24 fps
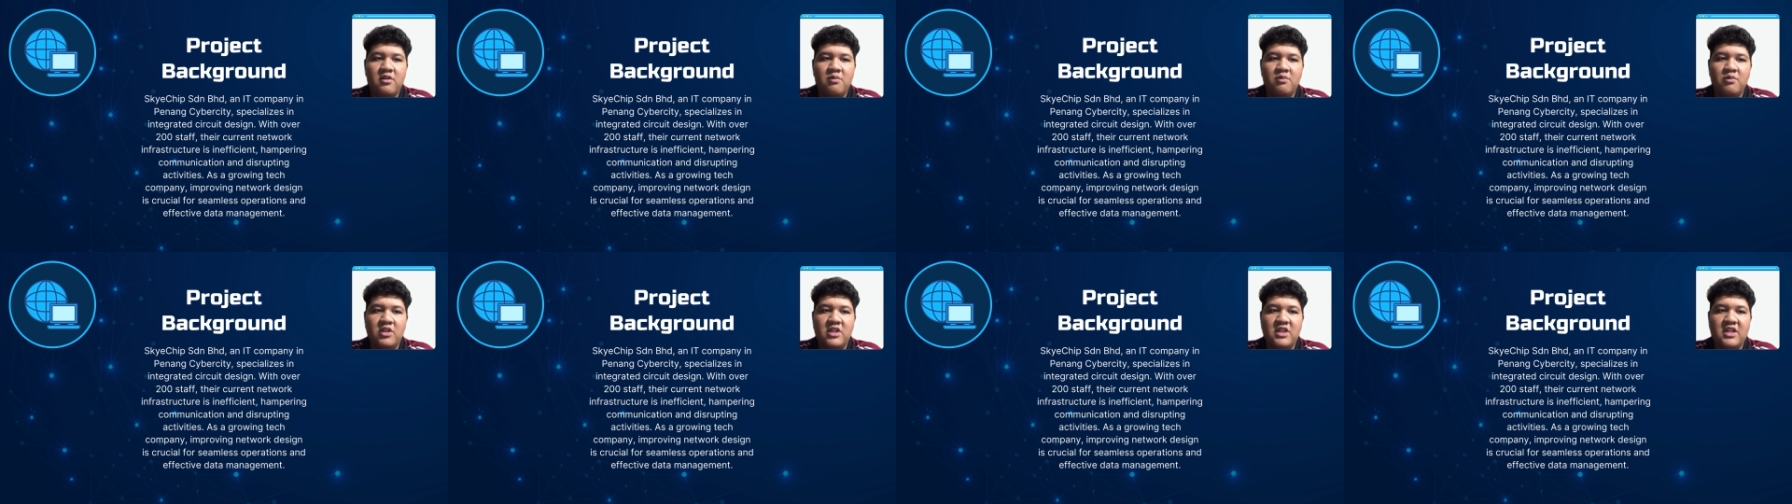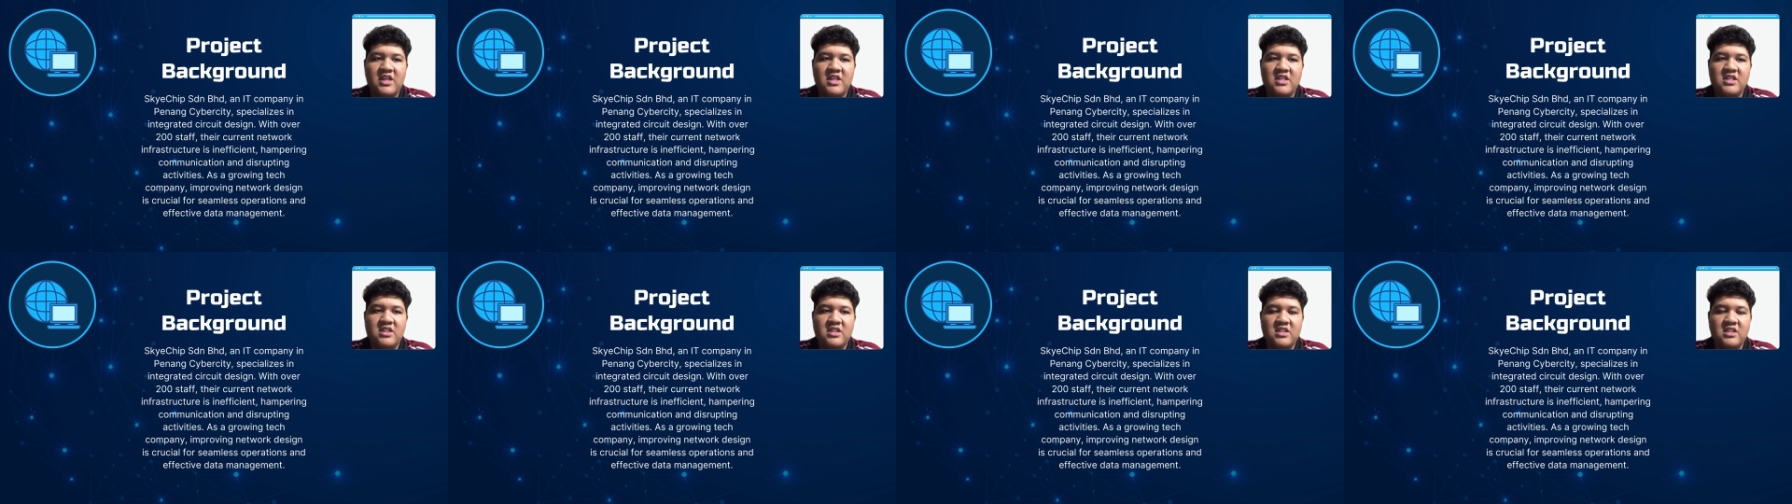
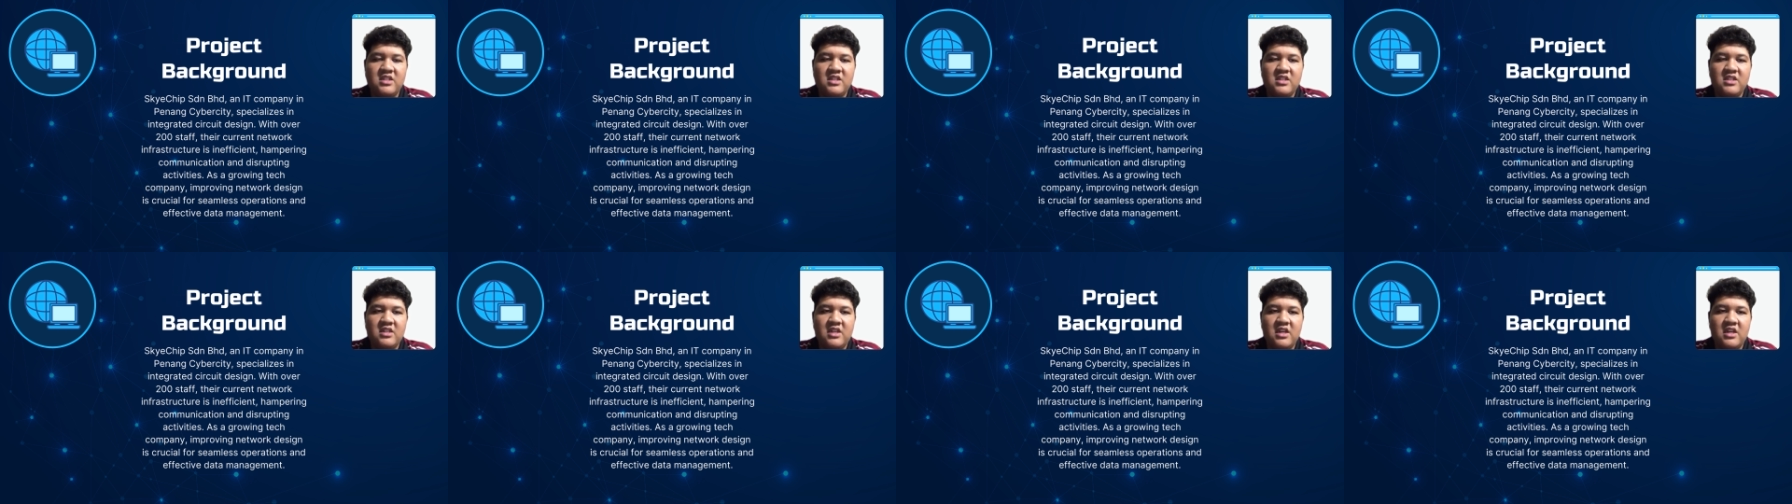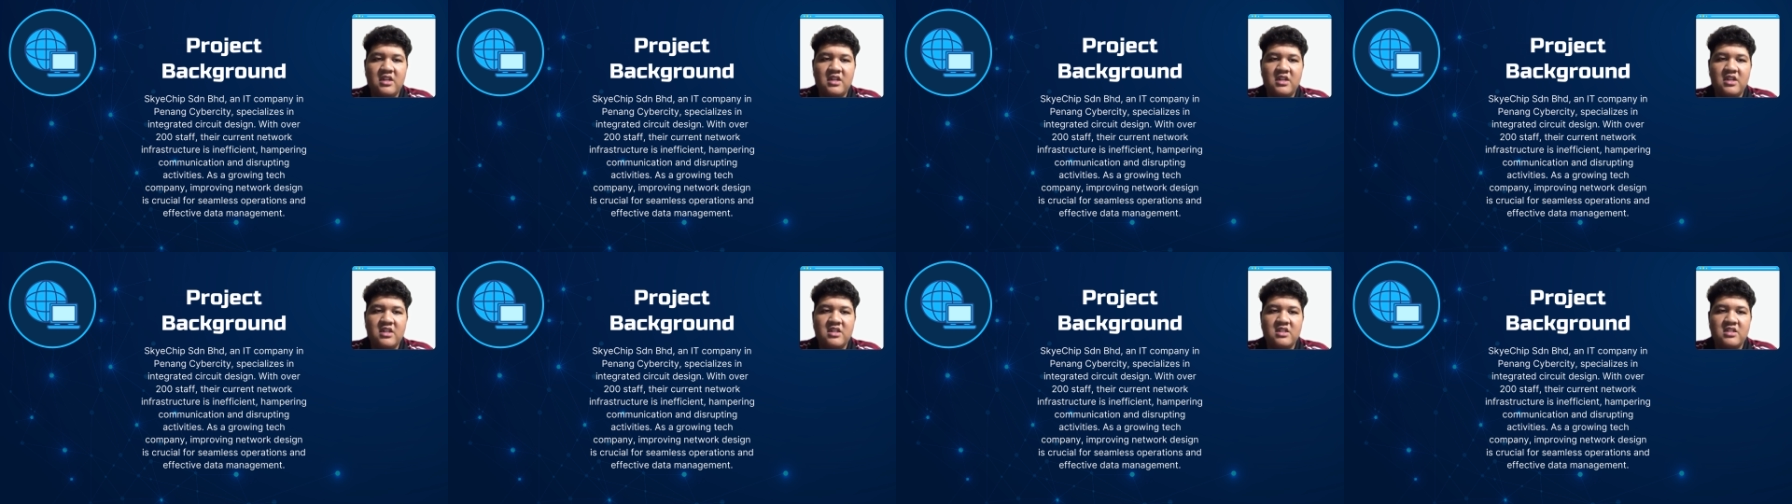communication
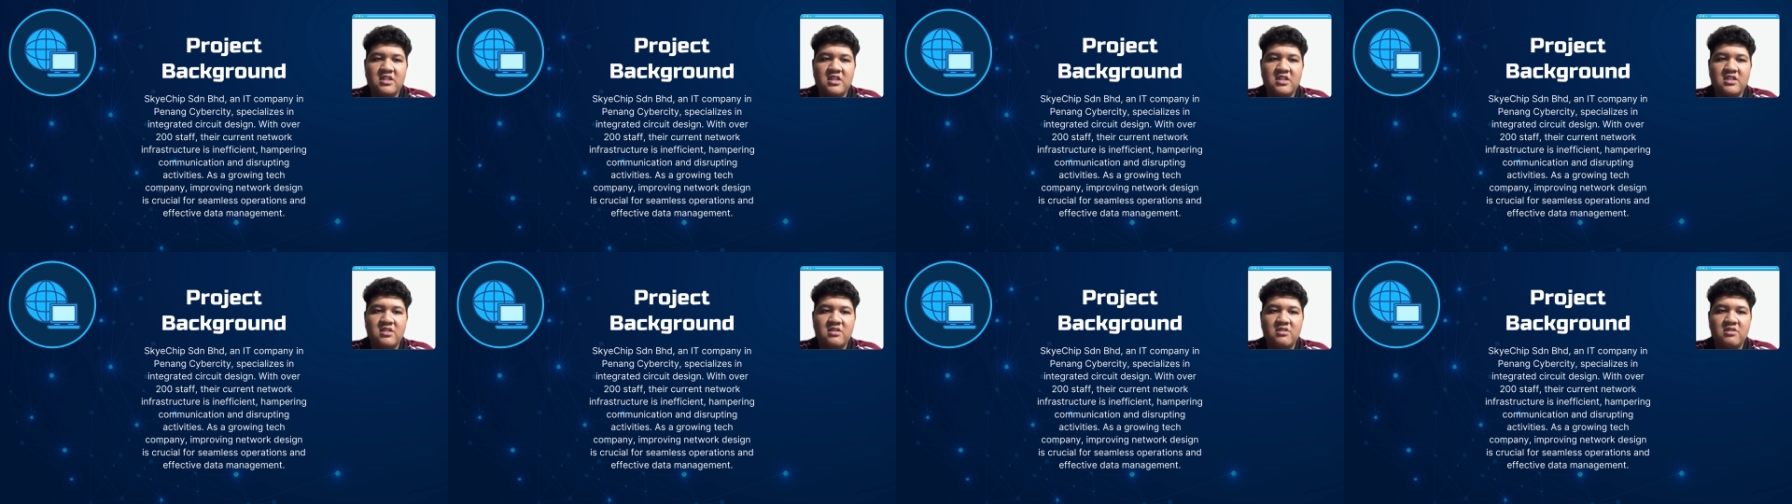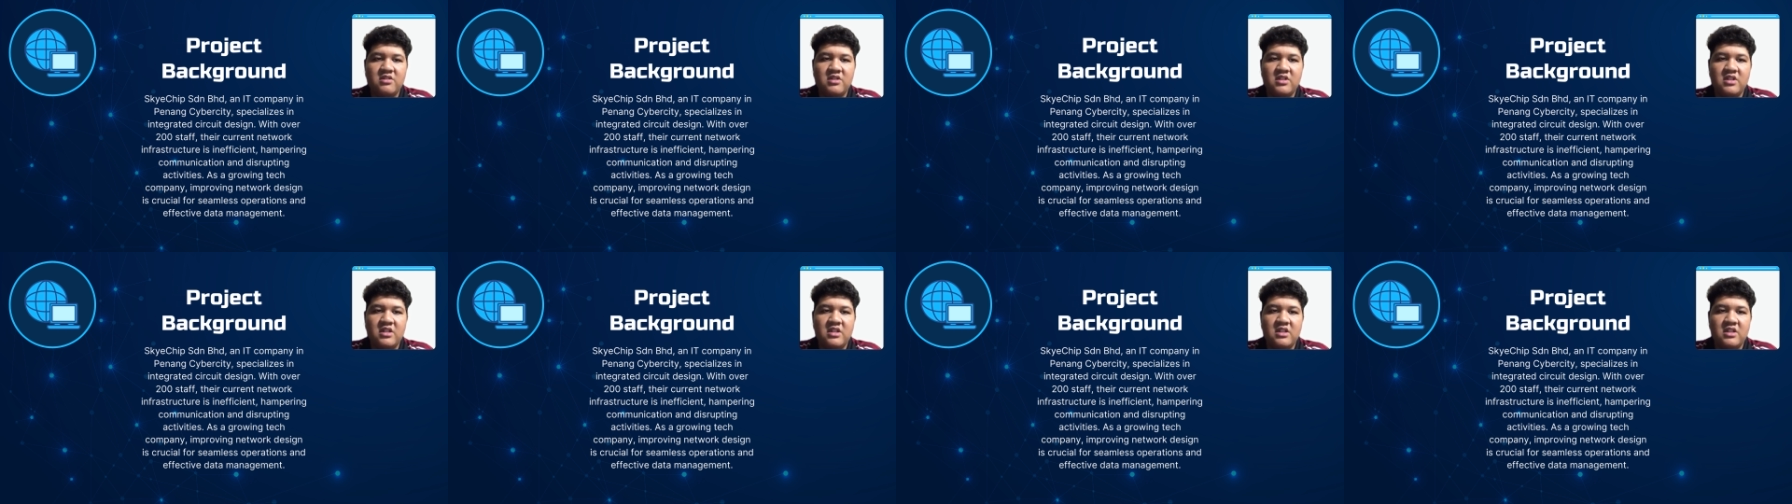and access
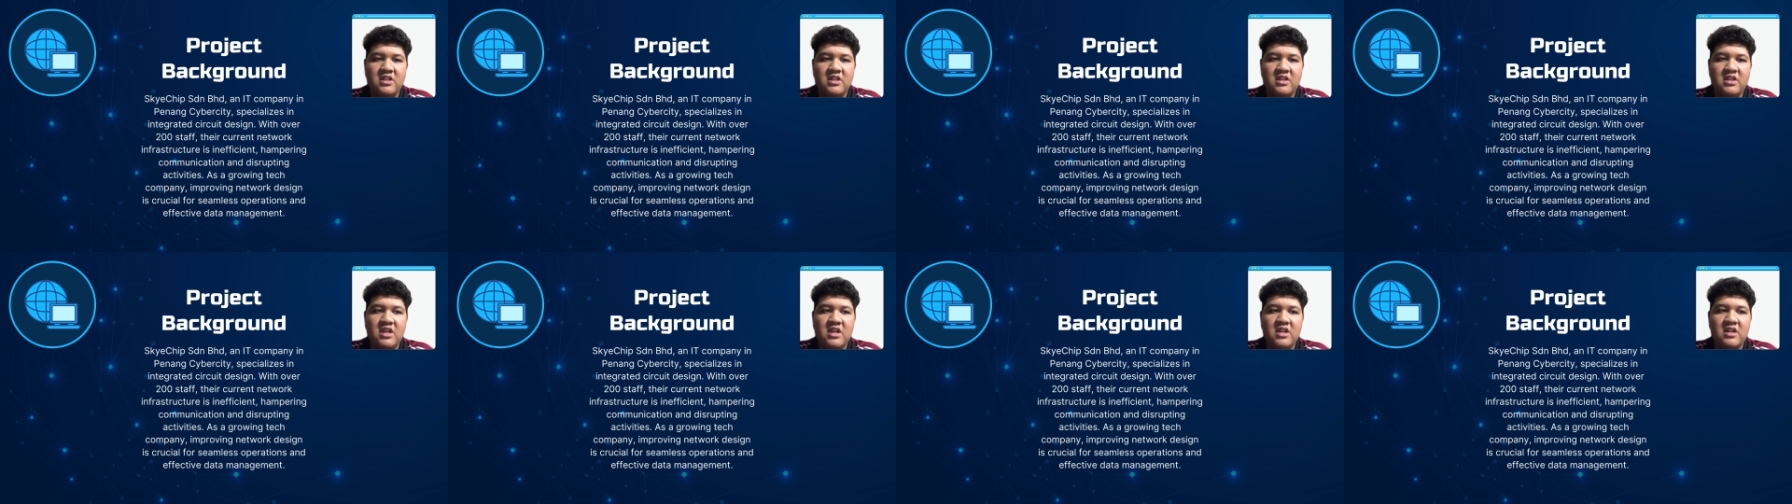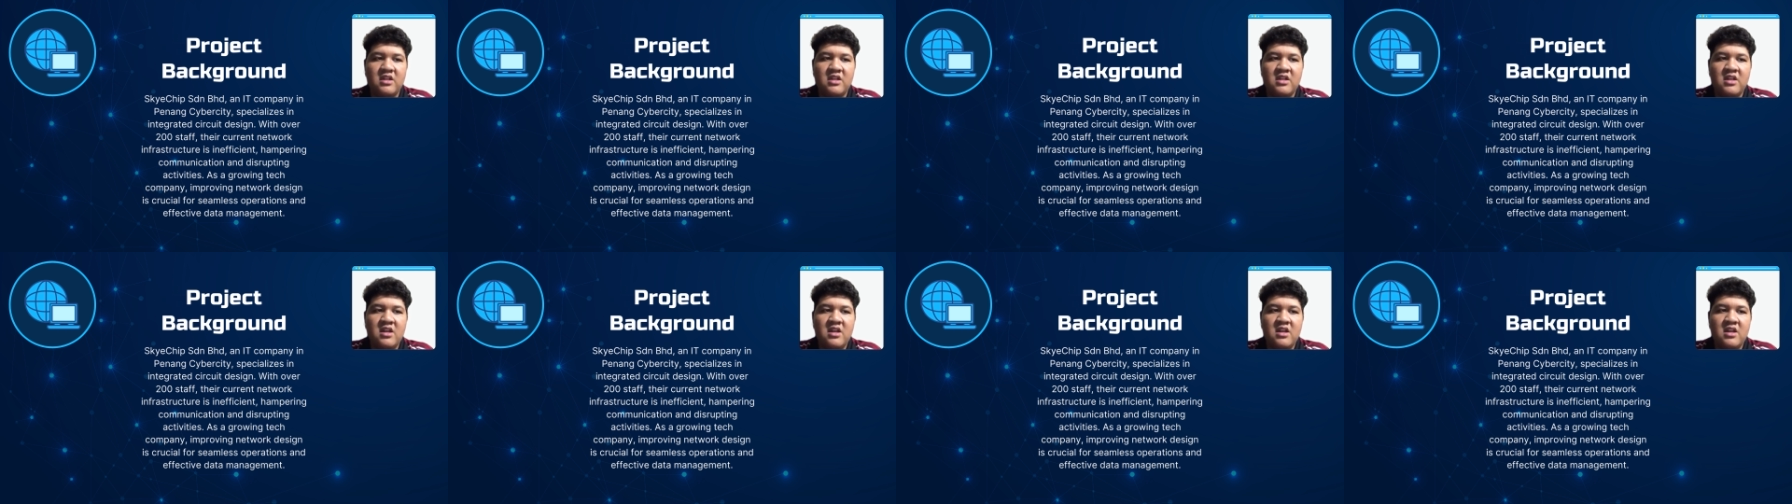to the internet.